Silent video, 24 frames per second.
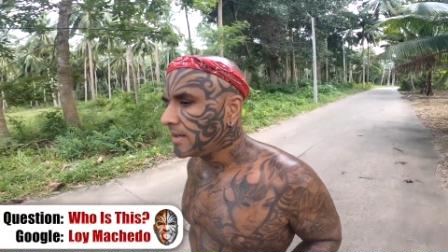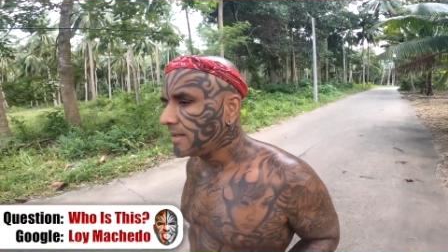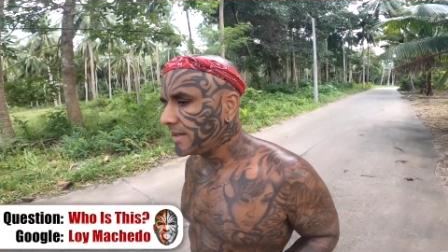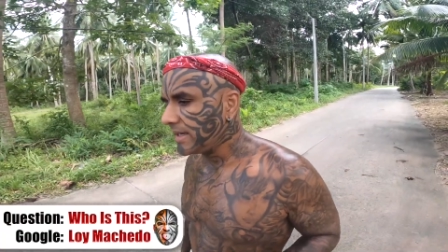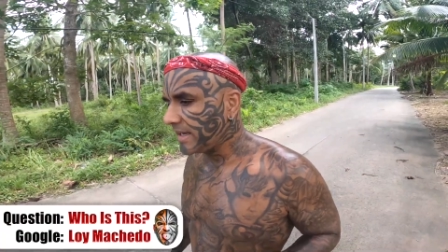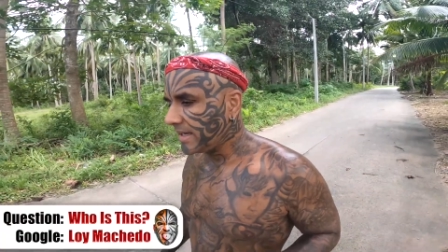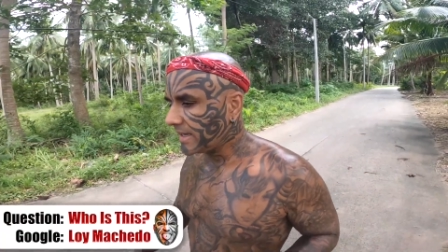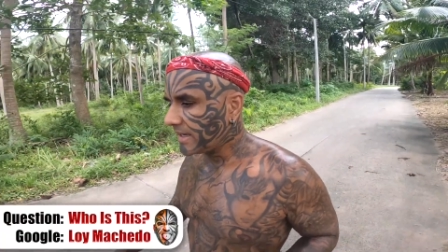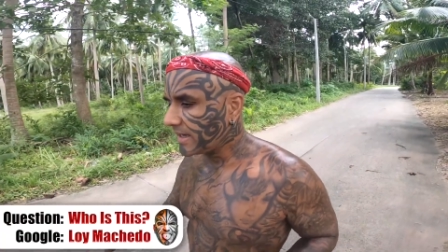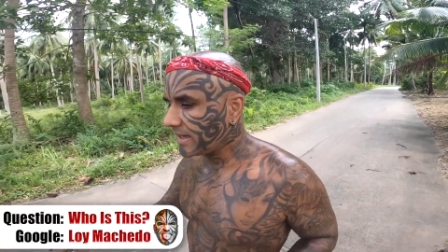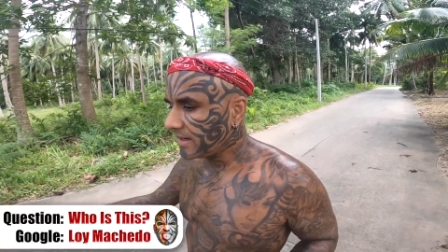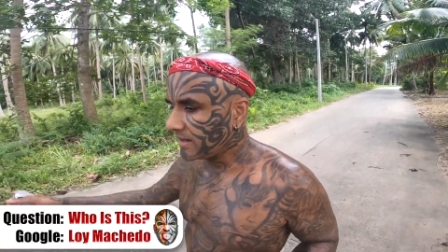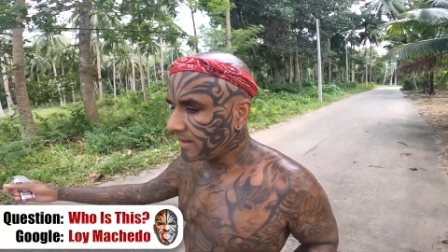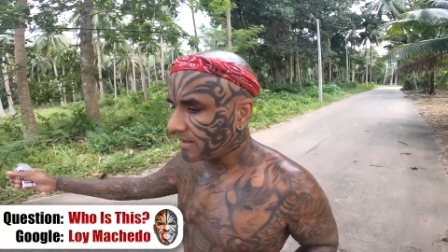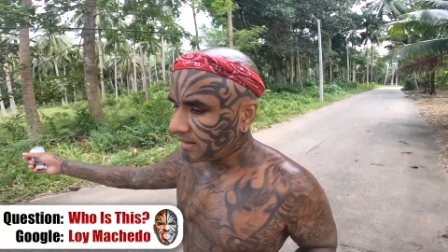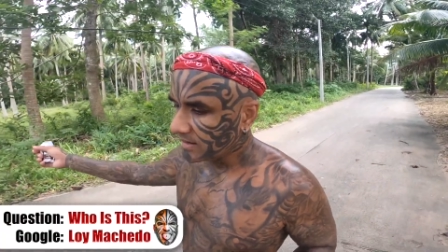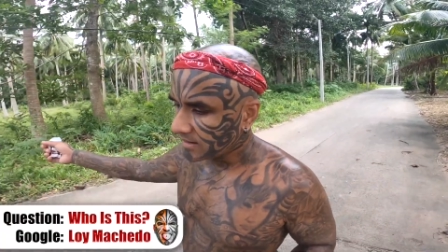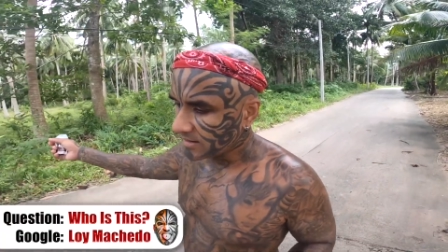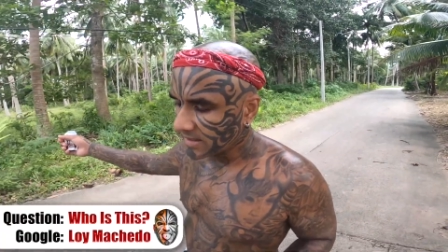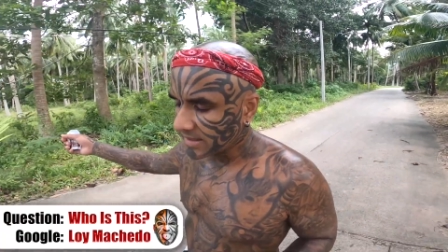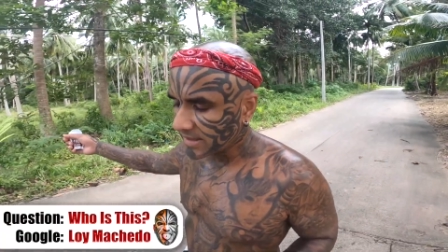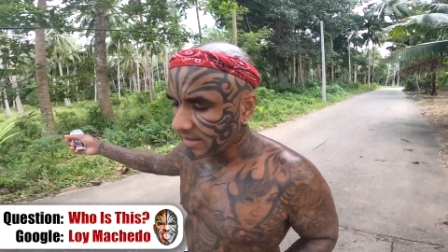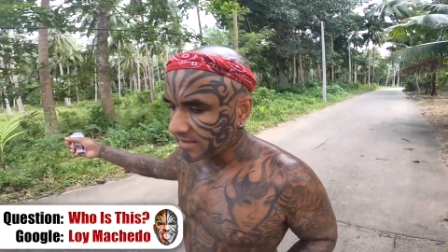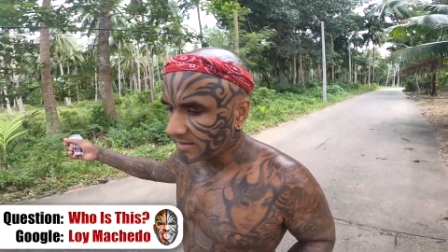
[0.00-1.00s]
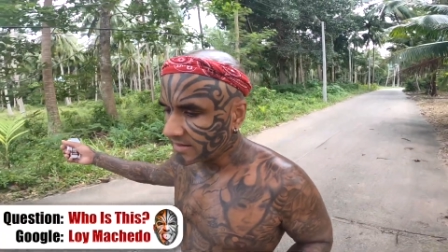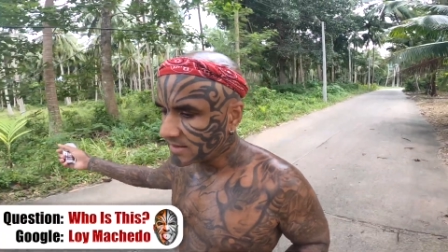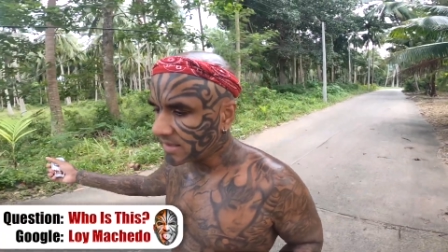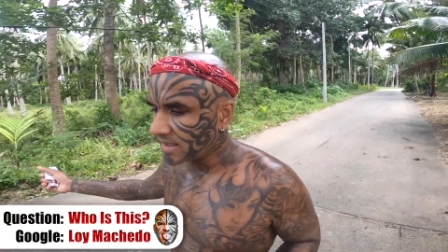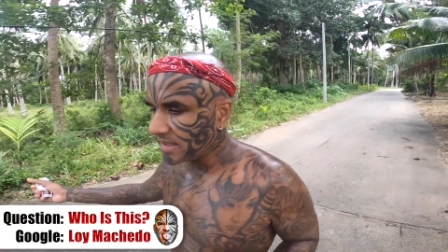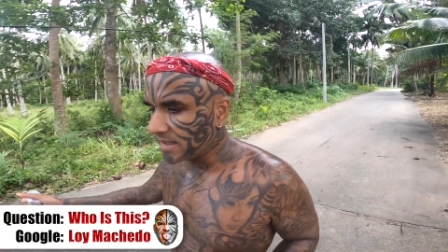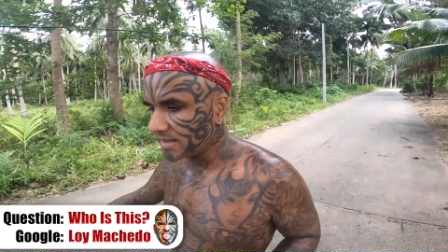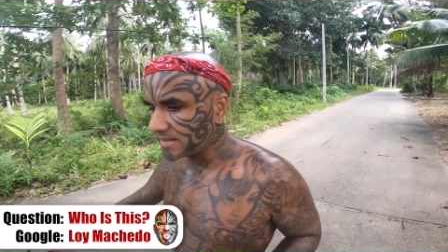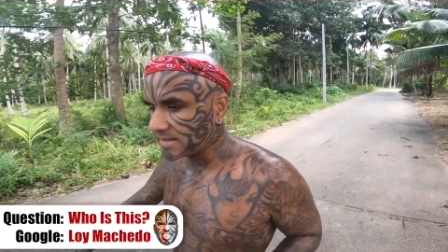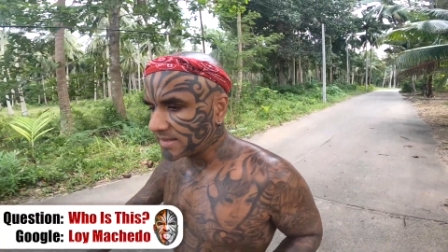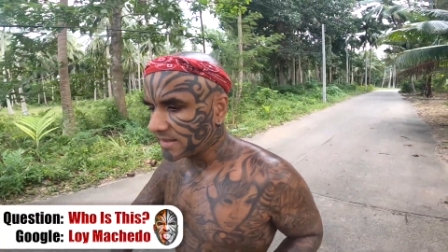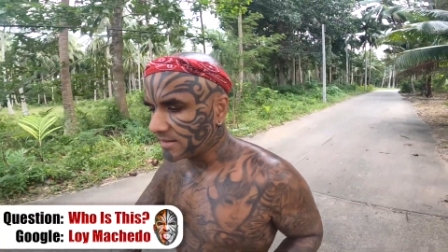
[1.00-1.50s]
taking credit
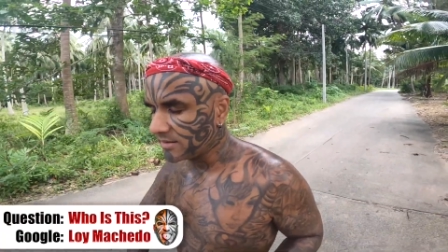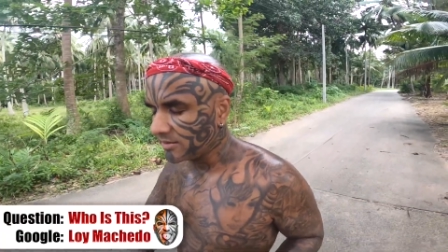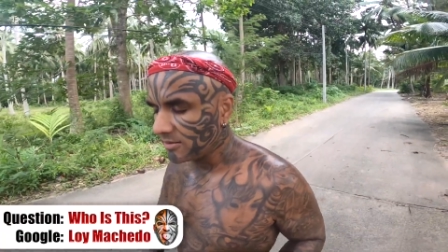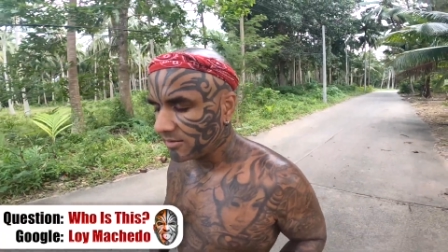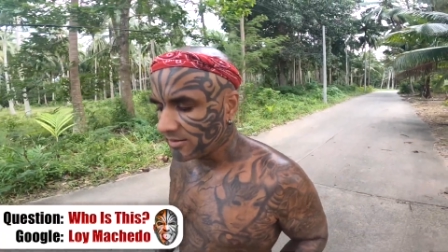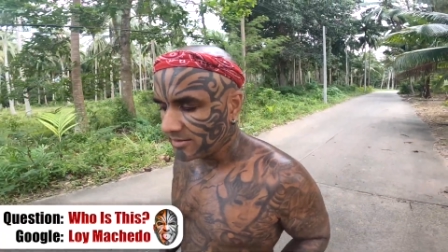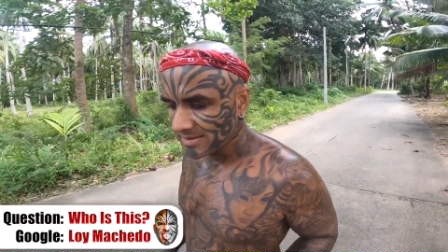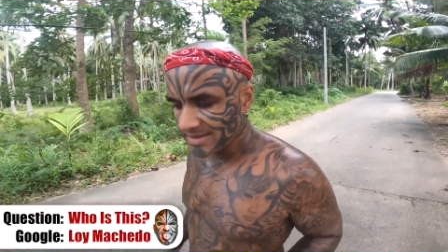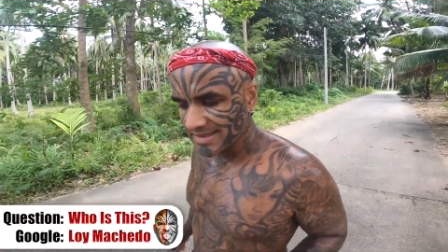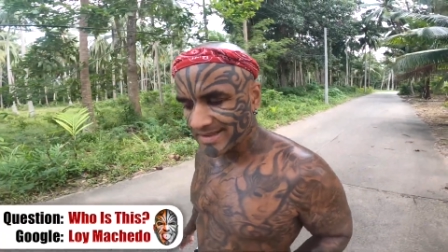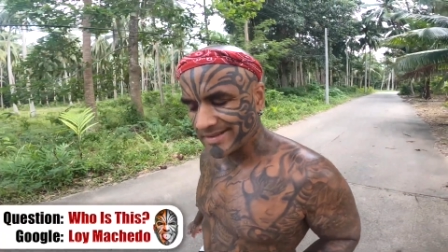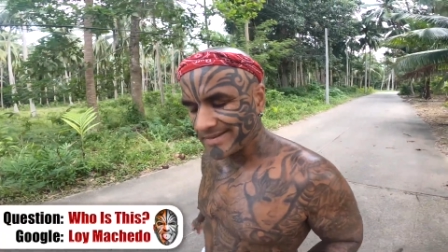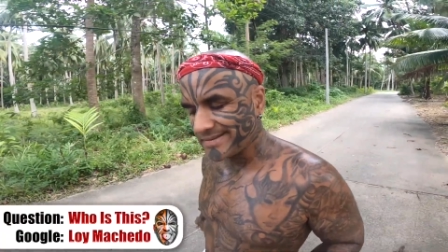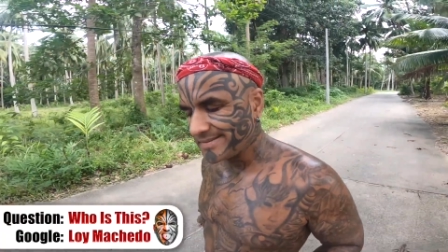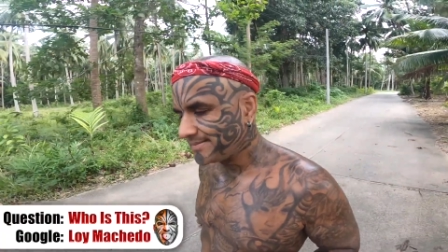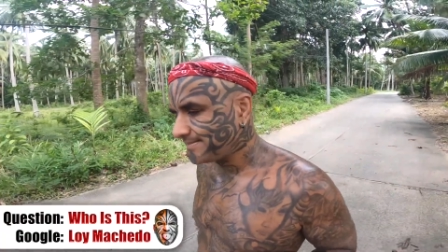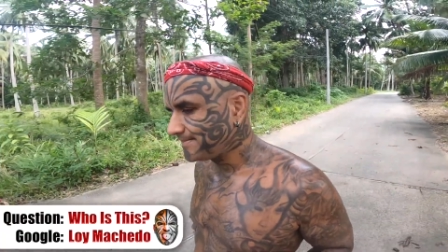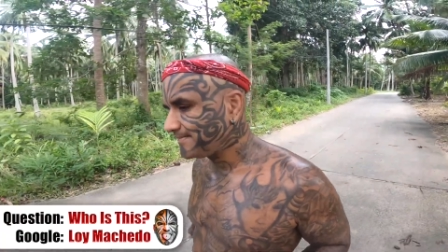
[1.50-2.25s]
cards and loans. And